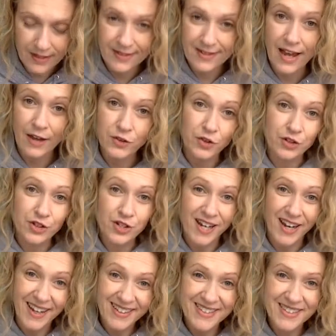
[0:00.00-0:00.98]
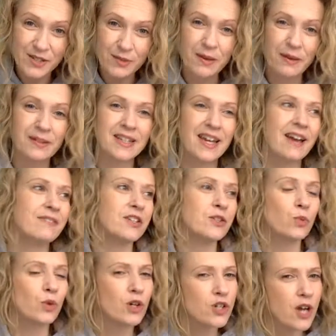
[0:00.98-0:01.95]
Now's your chance. You'll be able to have
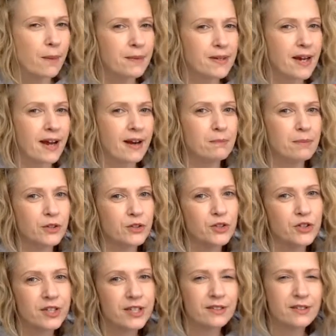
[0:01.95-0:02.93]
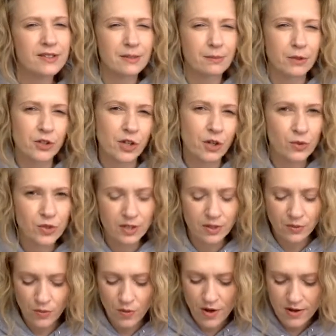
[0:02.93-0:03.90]
this workshop and kind of build your skills, dip your toes in
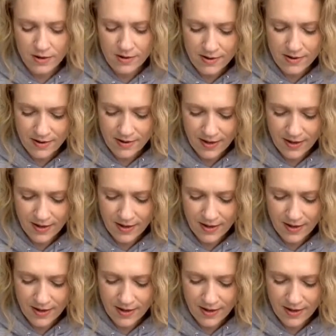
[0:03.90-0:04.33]
the water,